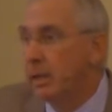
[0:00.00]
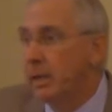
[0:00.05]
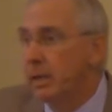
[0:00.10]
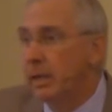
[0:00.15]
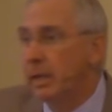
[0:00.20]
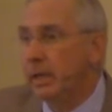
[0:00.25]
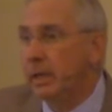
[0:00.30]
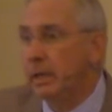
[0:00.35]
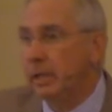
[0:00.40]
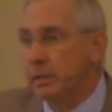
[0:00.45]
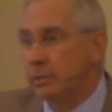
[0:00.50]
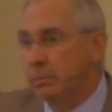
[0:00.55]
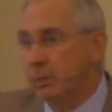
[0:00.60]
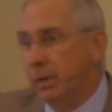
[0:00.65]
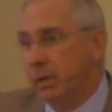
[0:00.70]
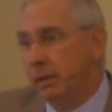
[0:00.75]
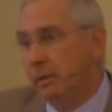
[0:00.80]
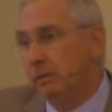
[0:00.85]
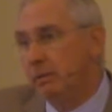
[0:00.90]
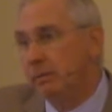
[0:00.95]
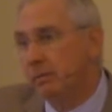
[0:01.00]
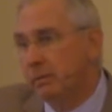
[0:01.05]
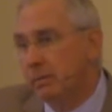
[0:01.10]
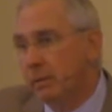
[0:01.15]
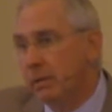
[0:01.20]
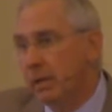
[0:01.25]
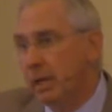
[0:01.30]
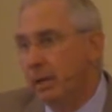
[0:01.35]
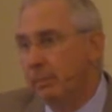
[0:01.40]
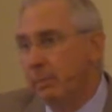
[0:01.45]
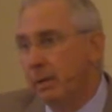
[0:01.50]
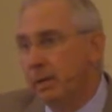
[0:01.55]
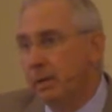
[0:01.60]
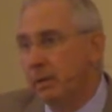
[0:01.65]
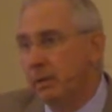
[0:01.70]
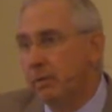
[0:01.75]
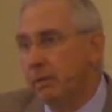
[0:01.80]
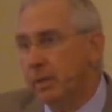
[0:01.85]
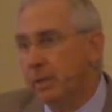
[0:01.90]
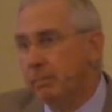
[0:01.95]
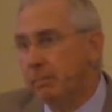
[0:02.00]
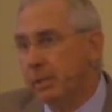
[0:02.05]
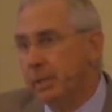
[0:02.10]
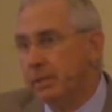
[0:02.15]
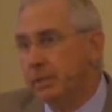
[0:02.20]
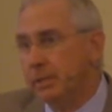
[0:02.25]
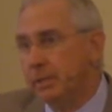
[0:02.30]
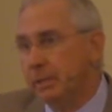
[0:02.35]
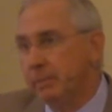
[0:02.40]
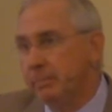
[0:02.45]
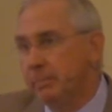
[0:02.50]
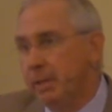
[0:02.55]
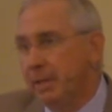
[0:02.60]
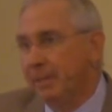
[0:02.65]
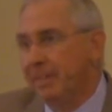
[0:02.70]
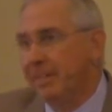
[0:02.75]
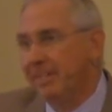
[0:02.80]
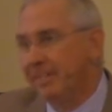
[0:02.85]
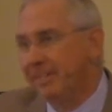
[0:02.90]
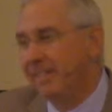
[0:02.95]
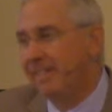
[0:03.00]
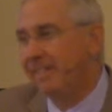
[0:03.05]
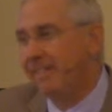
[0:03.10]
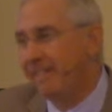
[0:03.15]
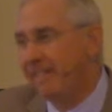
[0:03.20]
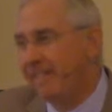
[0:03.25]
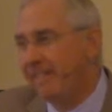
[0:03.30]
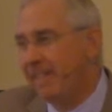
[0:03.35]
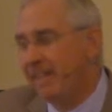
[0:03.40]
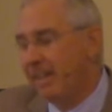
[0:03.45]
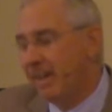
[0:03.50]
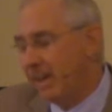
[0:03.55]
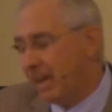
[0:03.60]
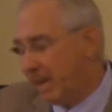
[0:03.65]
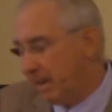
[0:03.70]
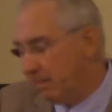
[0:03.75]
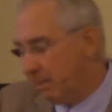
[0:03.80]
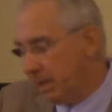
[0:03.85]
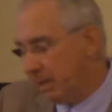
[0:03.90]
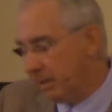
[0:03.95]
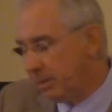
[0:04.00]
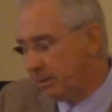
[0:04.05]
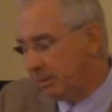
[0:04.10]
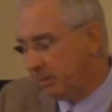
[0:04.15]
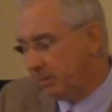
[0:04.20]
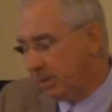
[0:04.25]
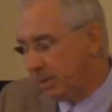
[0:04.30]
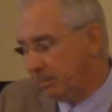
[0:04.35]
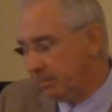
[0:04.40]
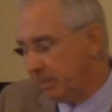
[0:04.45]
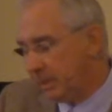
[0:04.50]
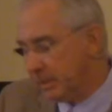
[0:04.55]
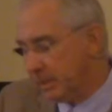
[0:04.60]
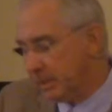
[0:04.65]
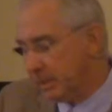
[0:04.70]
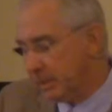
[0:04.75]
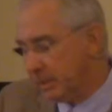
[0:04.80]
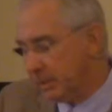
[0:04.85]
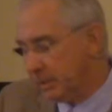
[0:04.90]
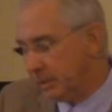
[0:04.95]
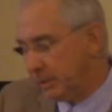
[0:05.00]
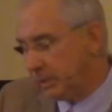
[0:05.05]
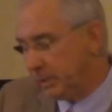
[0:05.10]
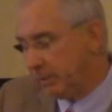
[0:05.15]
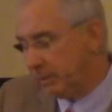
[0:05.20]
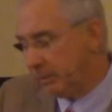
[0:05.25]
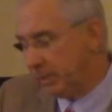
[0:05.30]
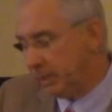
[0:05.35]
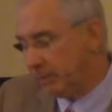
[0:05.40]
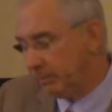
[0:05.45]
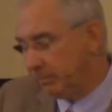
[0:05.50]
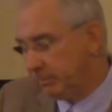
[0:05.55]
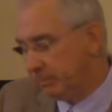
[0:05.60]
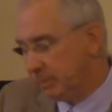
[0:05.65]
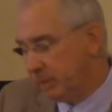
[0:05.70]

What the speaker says: And then guess what? I better go get busy. I better go get busy and do something.